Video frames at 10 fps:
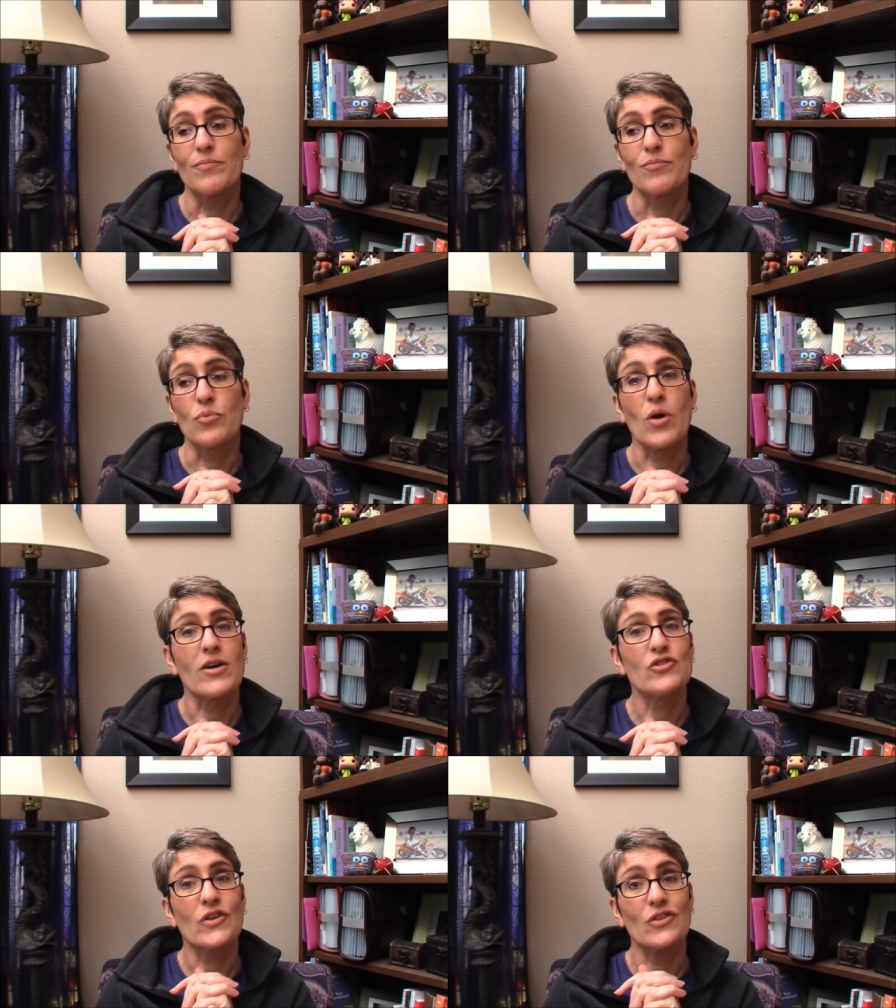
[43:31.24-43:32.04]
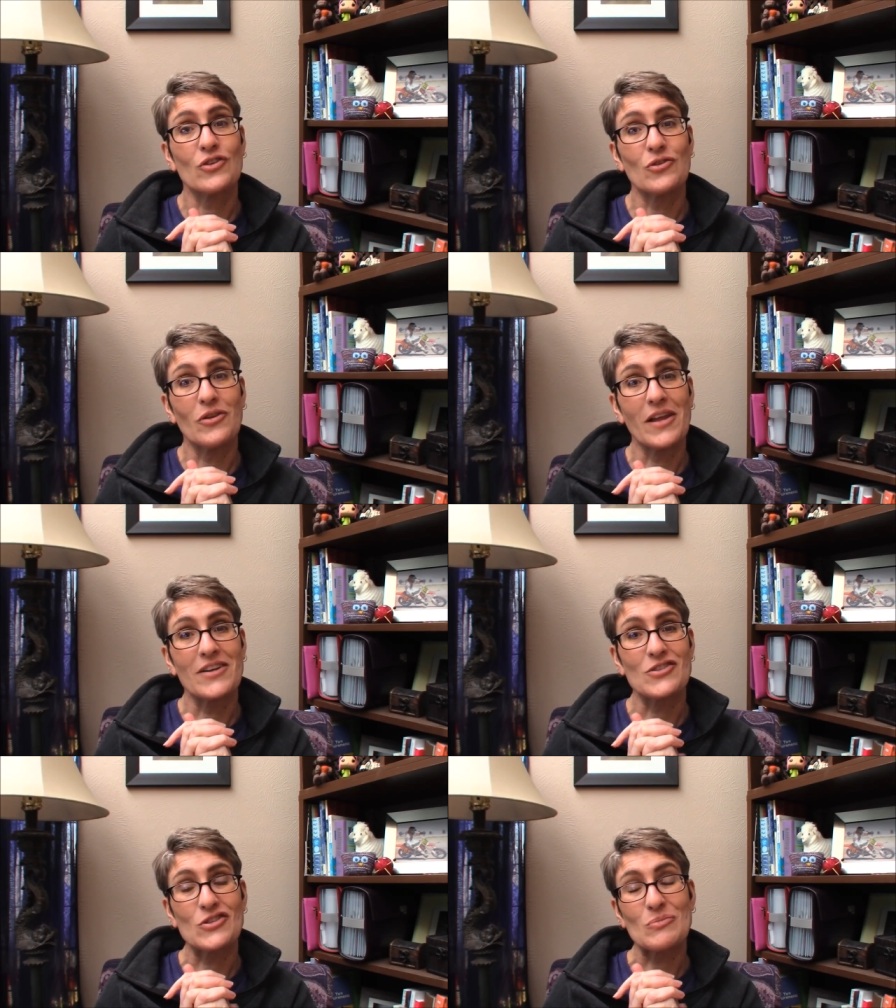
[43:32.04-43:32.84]
project that
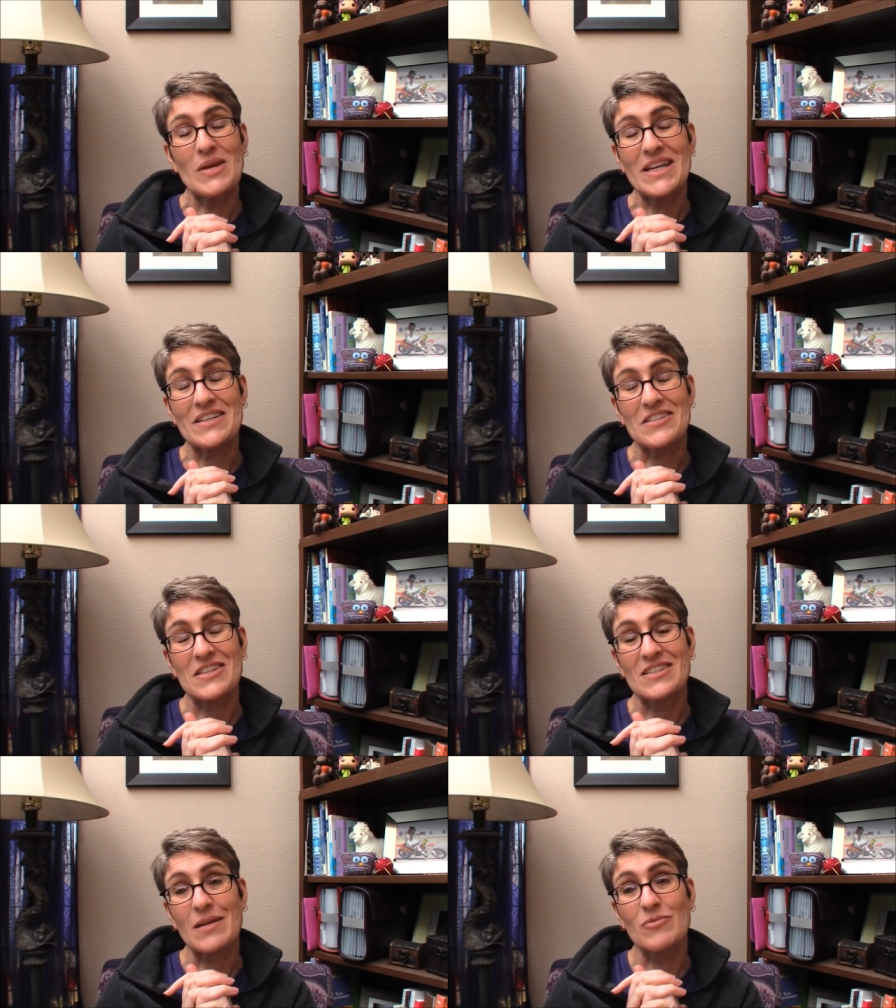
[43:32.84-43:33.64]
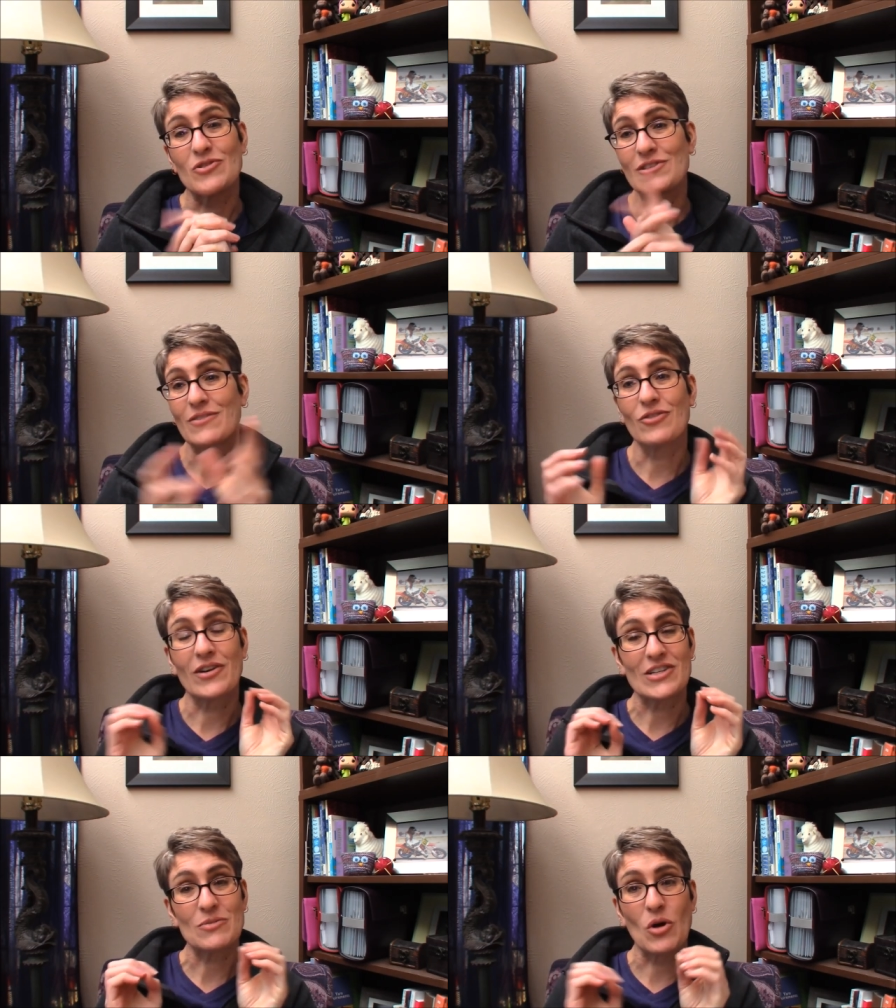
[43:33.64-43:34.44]
utilizes minis because I'm using
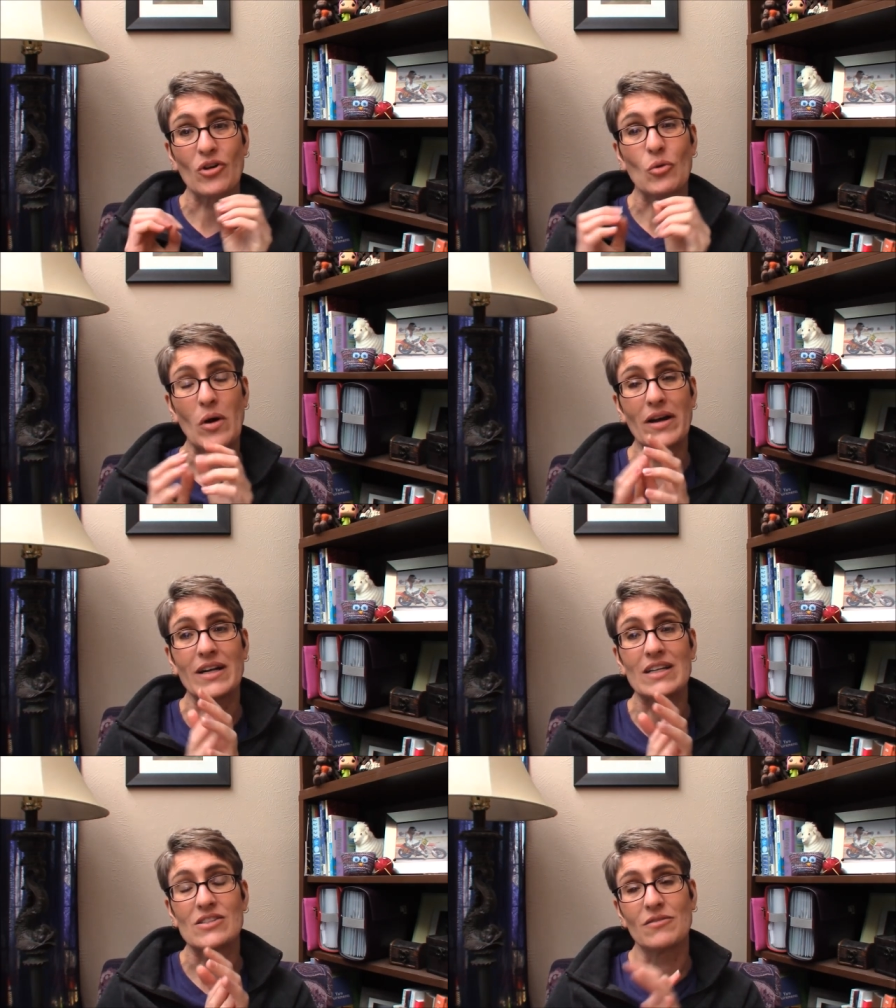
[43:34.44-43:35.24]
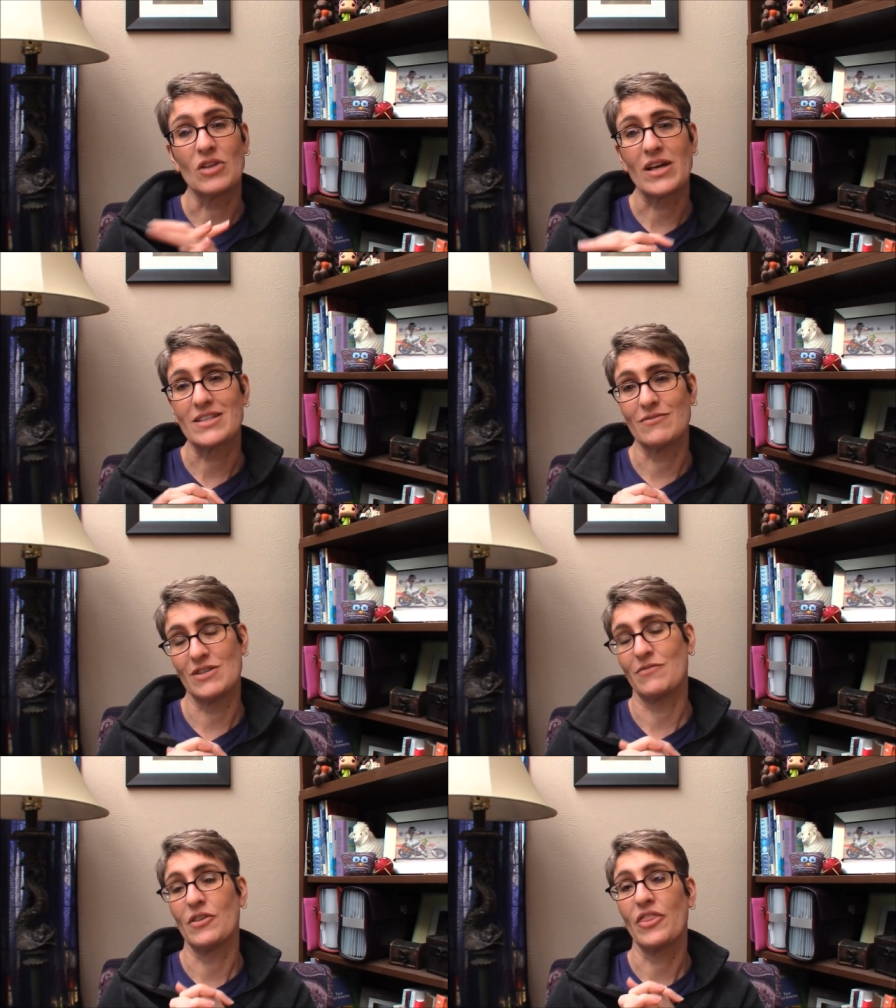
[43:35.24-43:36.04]
very small quantities of lots of
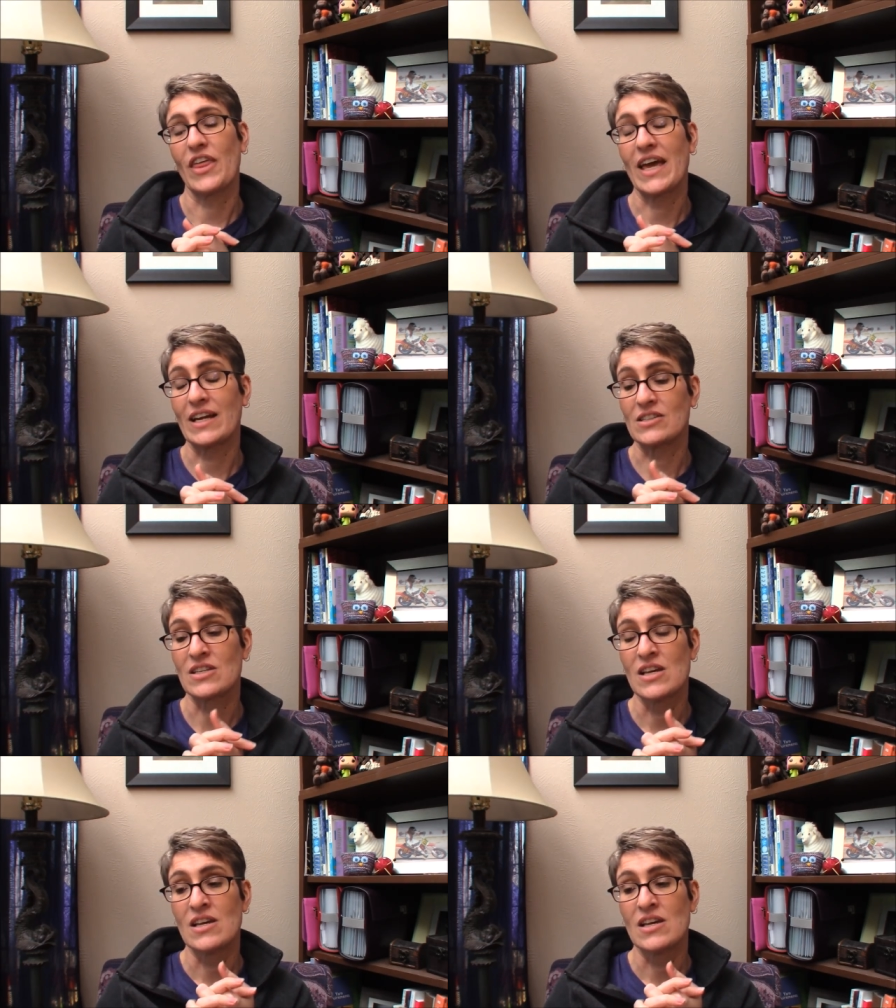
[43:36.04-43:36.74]
different things.